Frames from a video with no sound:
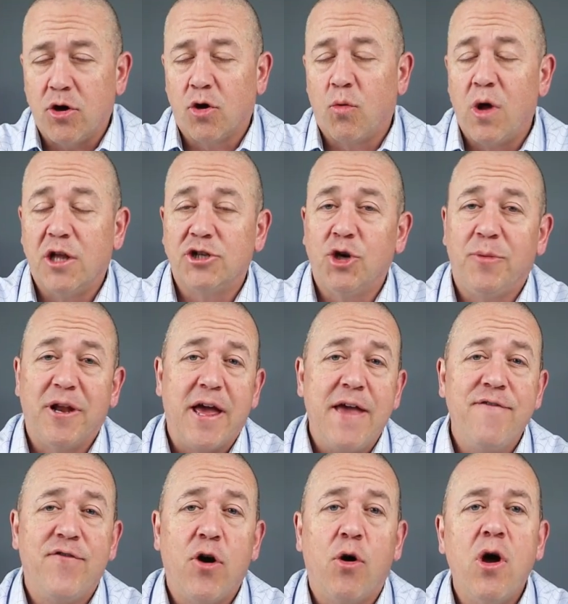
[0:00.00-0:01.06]
Go to
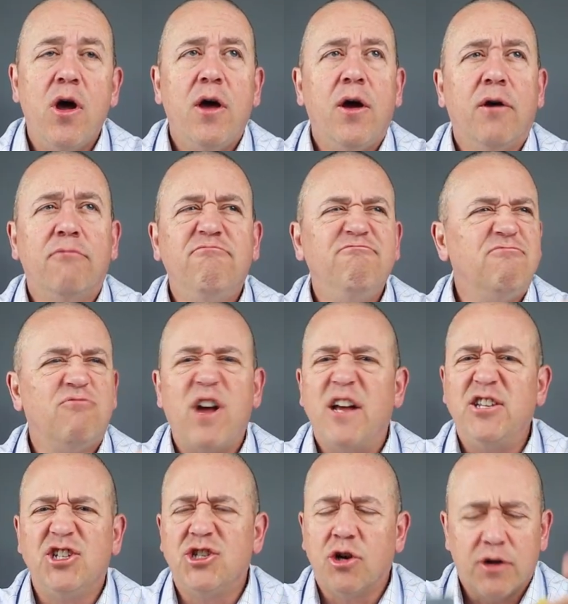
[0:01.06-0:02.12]
walletopia.info
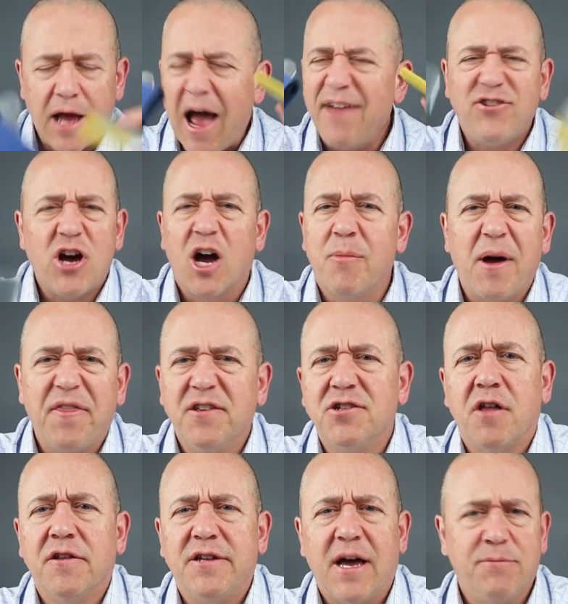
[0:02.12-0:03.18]
register. I talk about
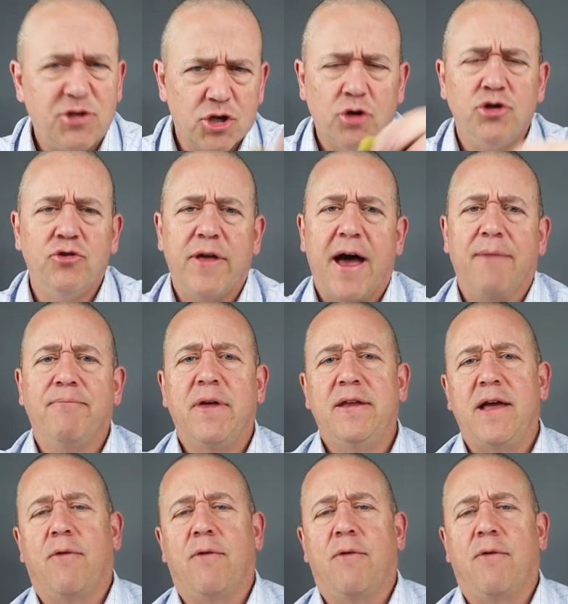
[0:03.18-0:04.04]
this all the time. Just go do that.